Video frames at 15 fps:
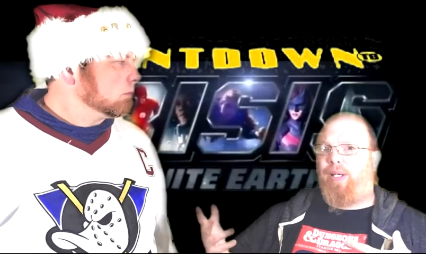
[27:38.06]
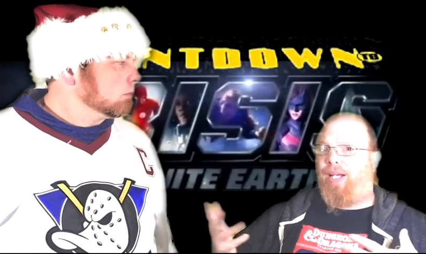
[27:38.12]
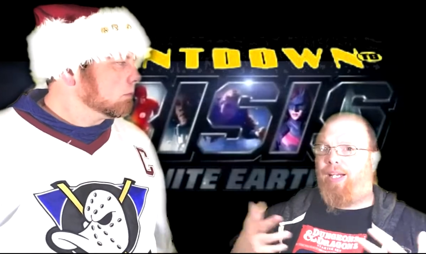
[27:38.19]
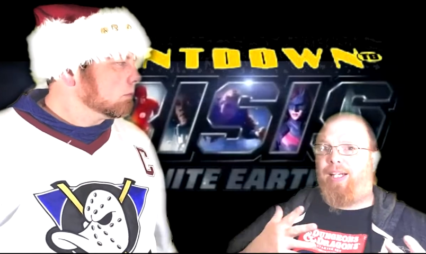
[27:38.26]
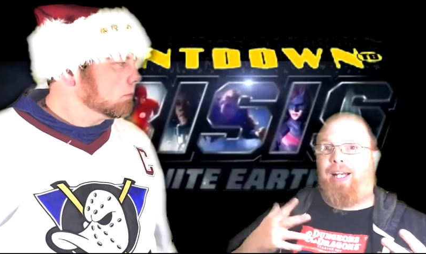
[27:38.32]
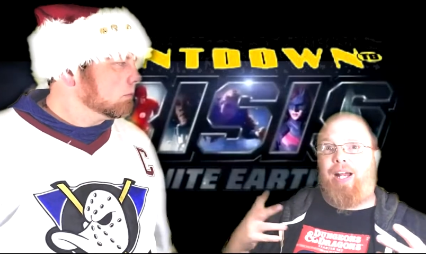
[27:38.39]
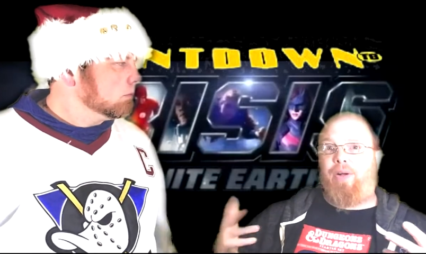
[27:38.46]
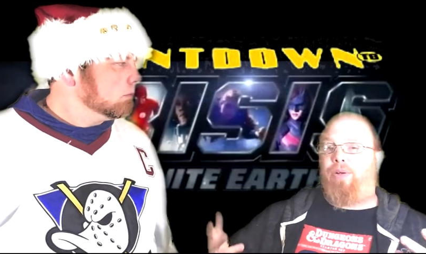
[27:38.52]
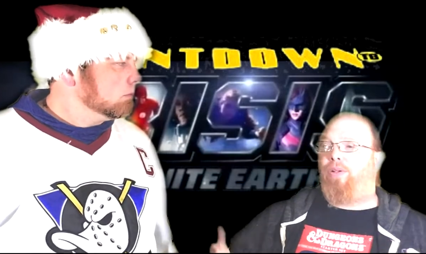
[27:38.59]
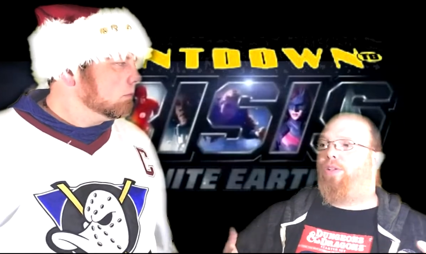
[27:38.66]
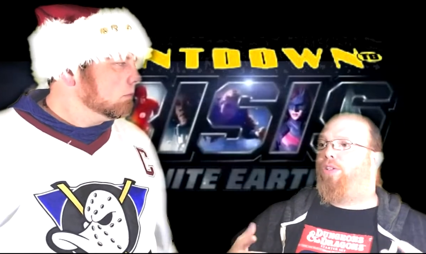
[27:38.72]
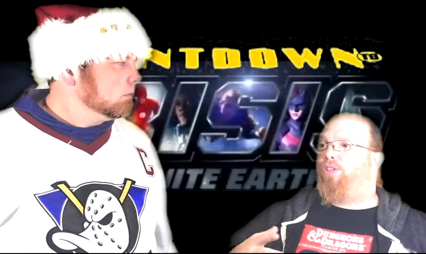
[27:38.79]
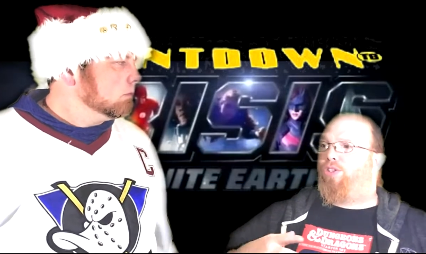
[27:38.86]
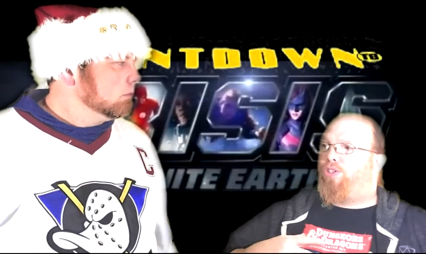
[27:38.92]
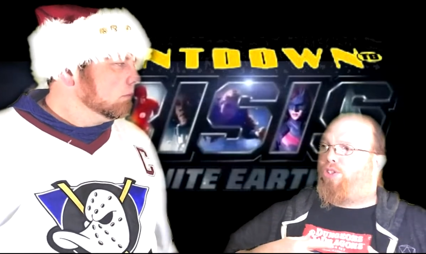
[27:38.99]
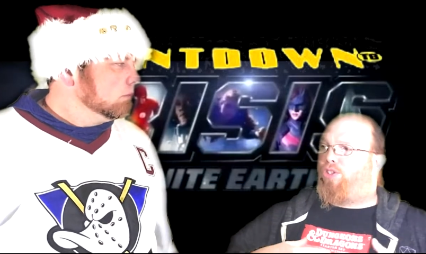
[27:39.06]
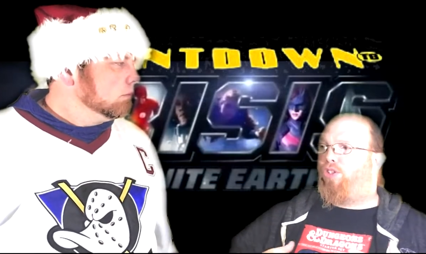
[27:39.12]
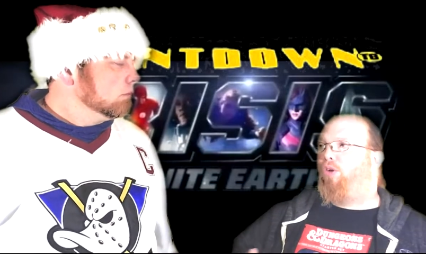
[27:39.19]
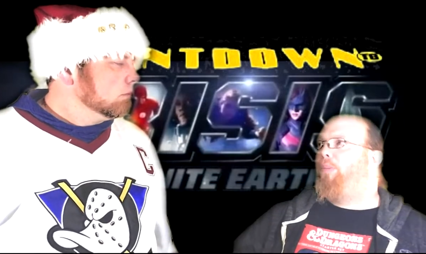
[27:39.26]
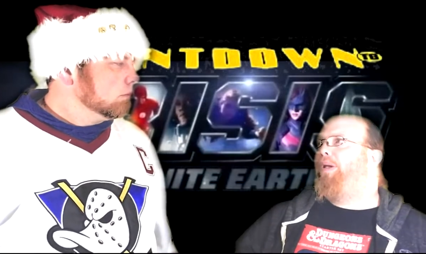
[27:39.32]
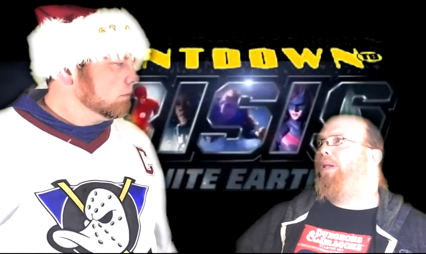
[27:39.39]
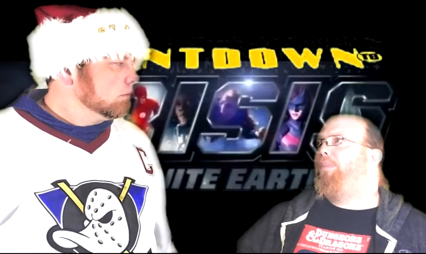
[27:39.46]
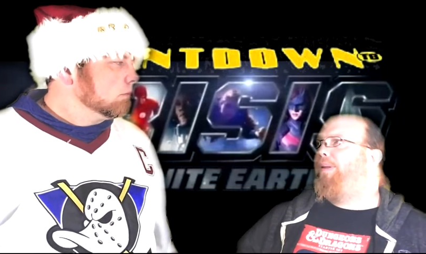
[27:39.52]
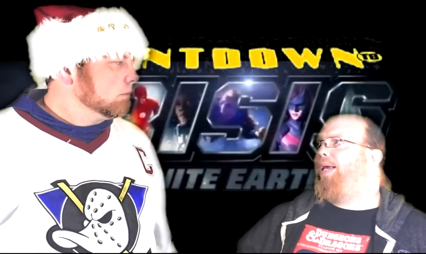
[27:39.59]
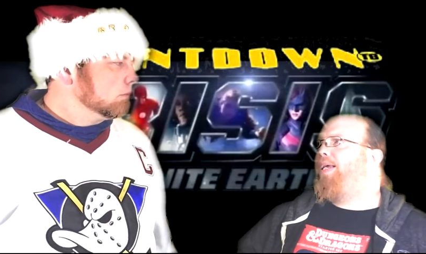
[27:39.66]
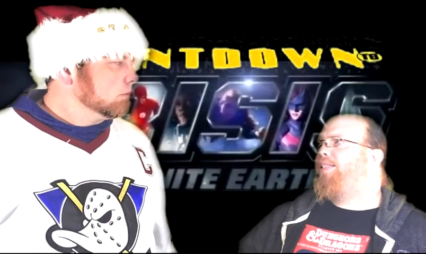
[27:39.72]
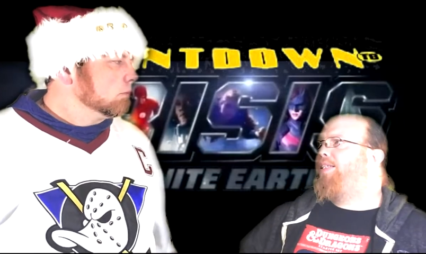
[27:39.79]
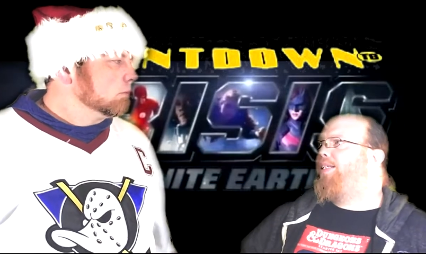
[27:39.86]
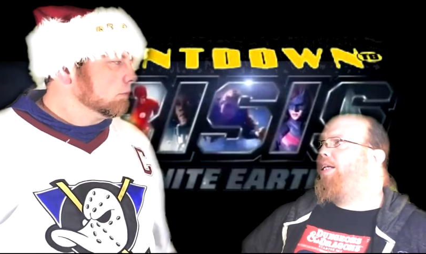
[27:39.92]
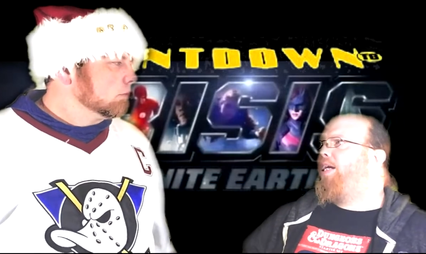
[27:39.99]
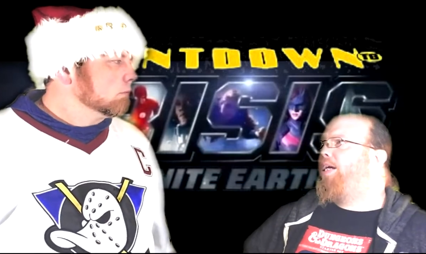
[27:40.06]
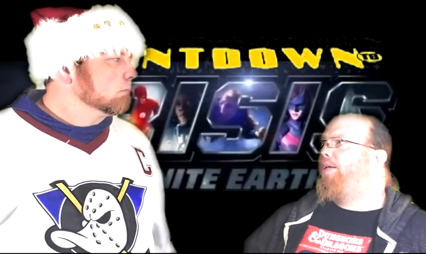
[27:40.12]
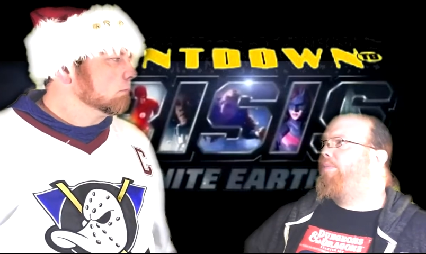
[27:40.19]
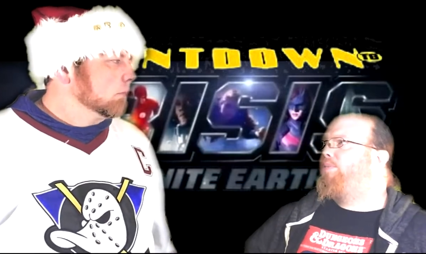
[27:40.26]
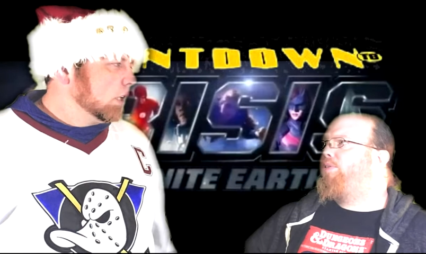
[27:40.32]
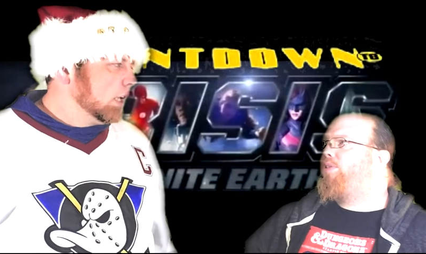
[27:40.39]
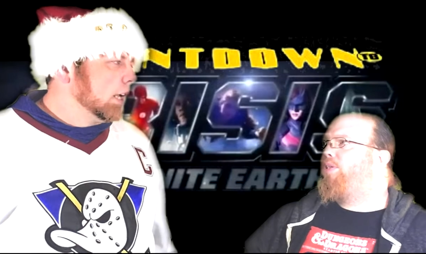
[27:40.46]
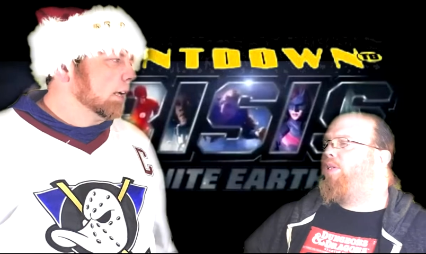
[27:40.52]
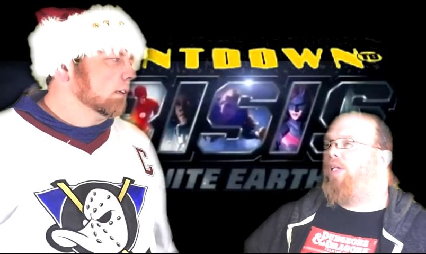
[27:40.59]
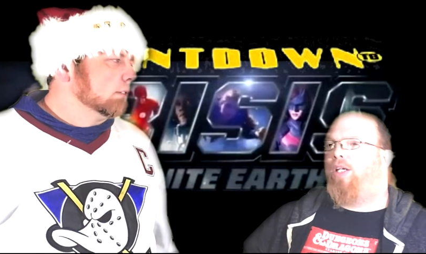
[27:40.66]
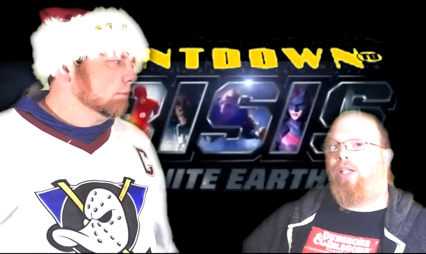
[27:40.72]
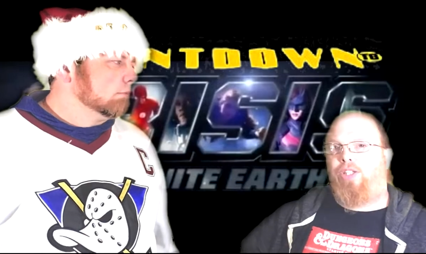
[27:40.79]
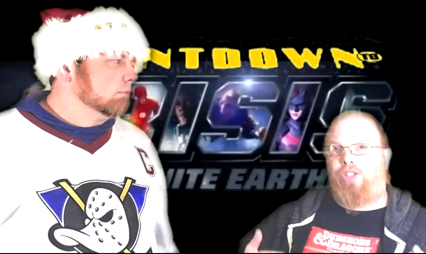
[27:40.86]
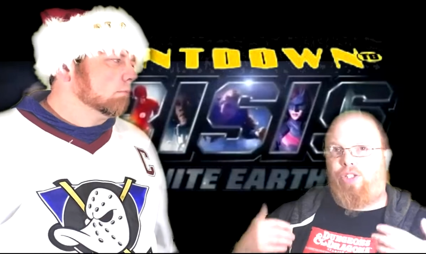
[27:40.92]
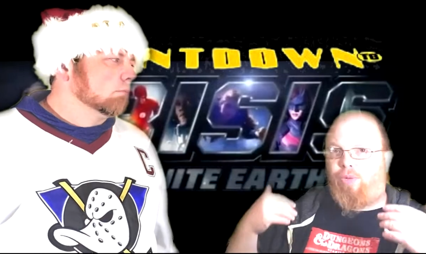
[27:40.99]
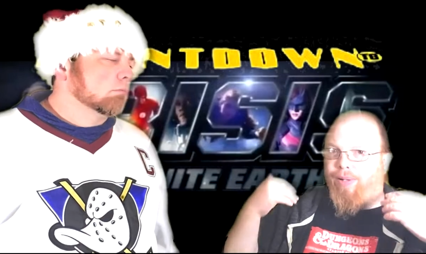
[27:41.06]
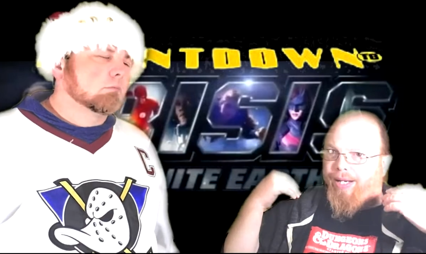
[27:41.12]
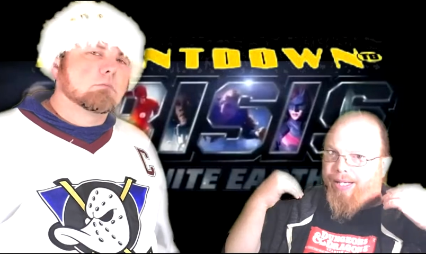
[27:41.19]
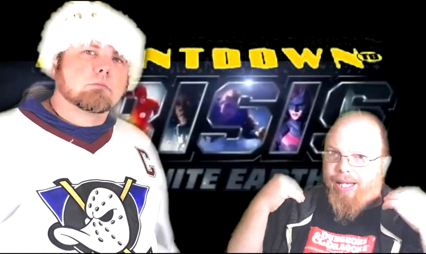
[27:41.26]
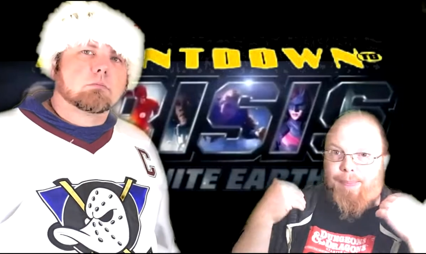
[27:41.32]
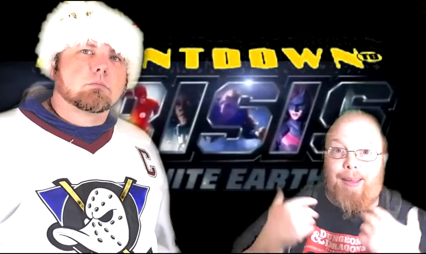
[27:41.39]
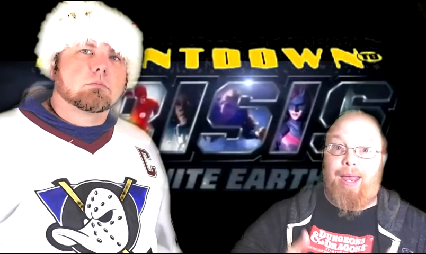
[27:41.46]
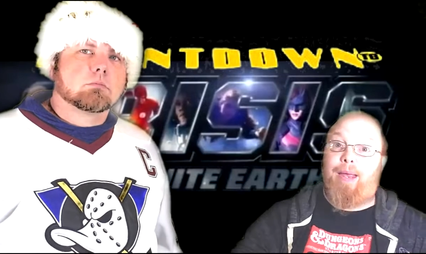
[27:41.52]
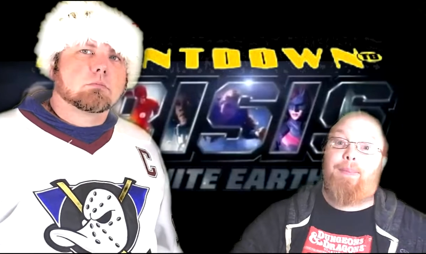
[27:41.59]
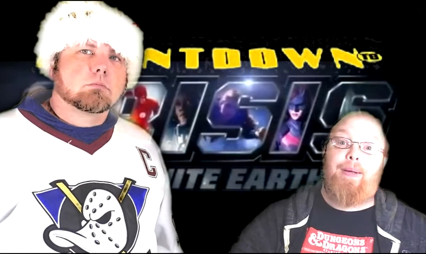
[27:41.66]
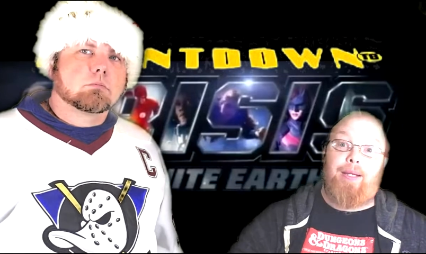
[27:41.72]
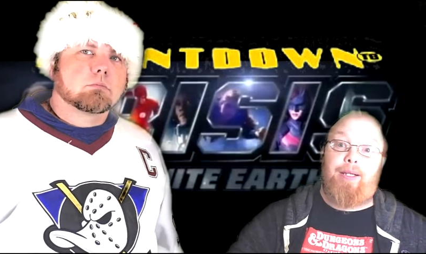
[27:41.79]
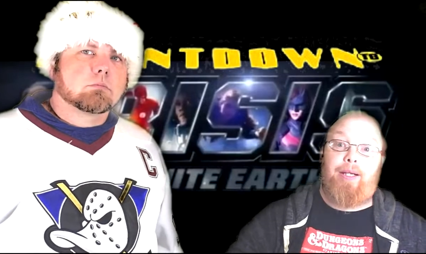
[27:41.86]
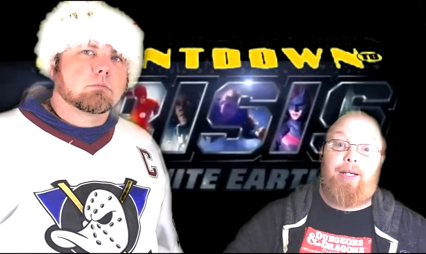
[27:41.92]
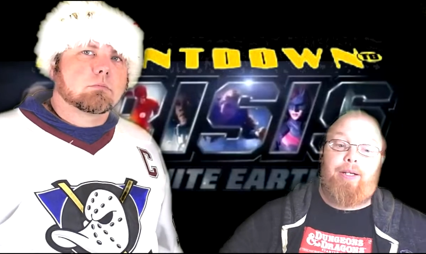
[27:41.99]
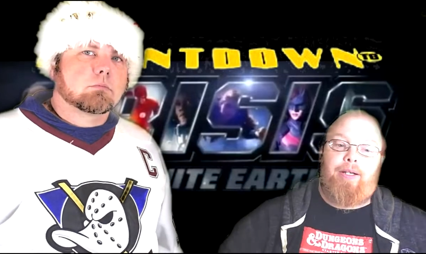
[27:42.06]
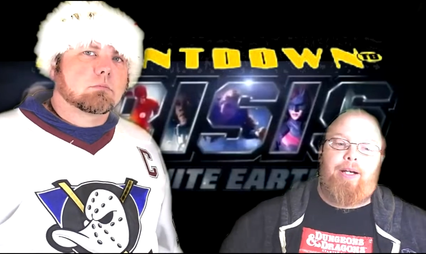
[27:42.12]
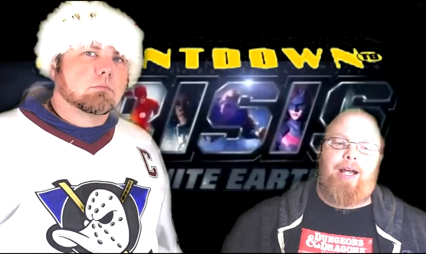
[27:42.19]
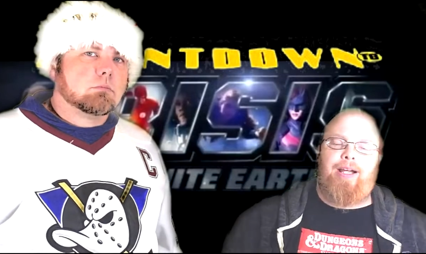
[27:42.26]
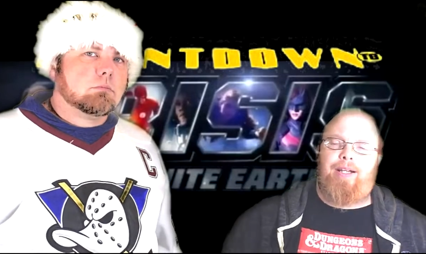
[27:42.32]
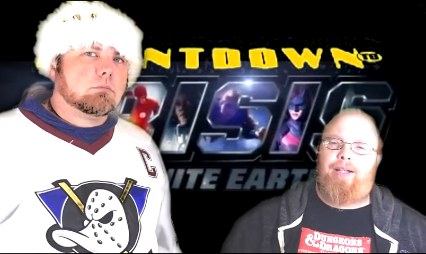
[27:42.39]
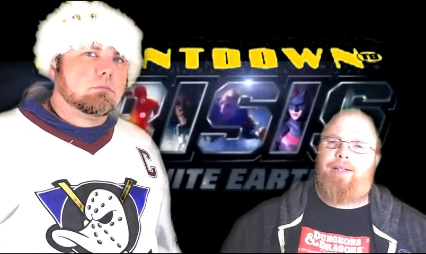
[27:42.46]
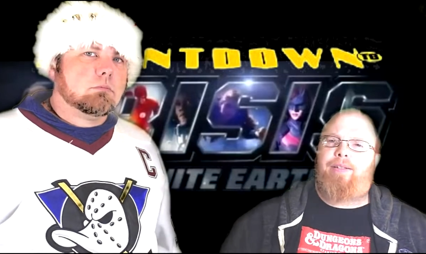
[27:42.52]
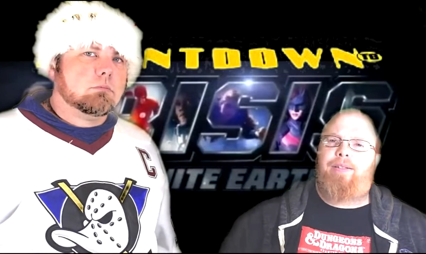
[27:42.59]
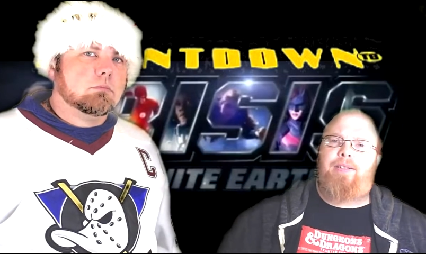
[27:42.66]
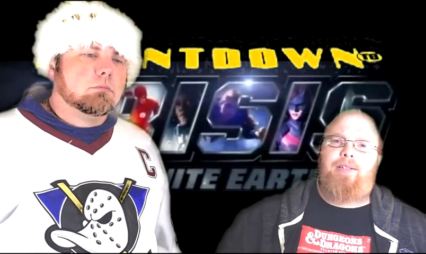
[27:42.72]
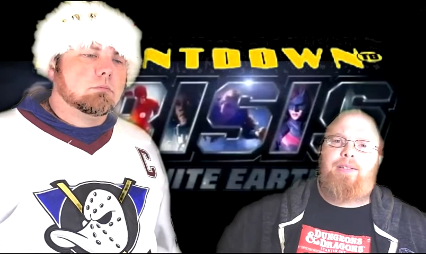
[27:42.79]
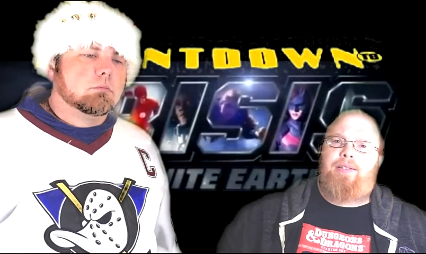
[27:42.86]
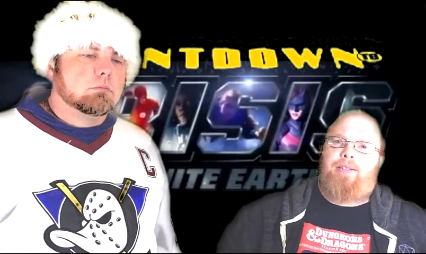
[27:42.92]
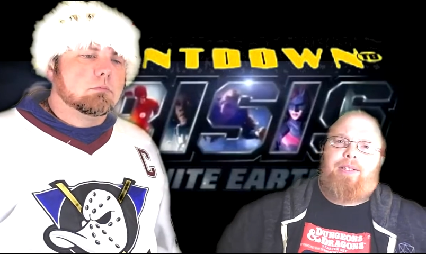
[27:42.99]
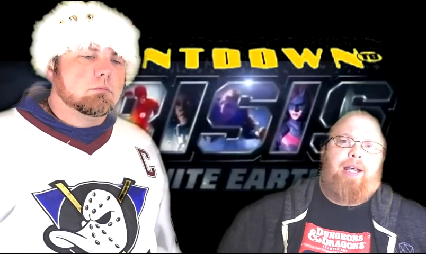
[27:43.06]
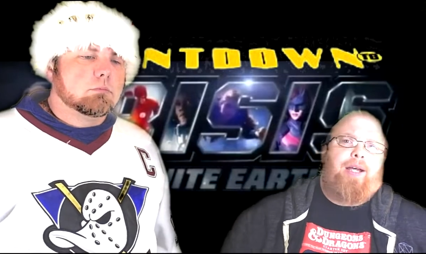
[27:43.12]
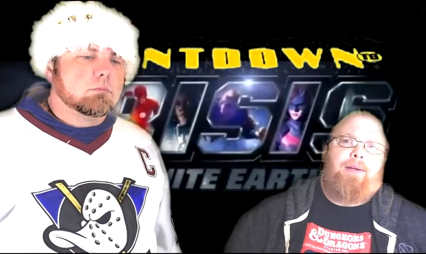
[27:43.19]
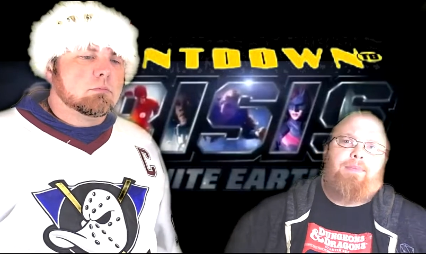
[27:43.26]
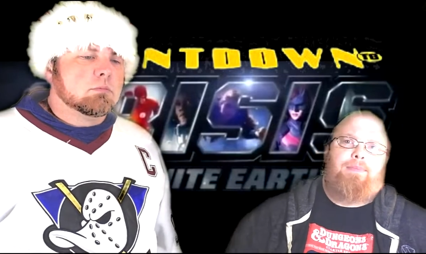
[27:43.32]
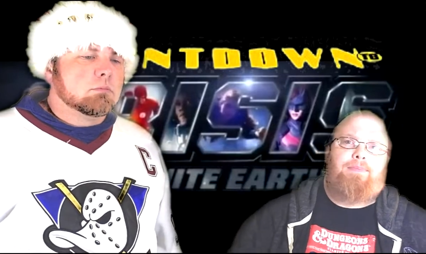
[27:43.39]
Speaker 1: in and out so many blasted times. Yeah. It's a good way to keep him in there. Yeah.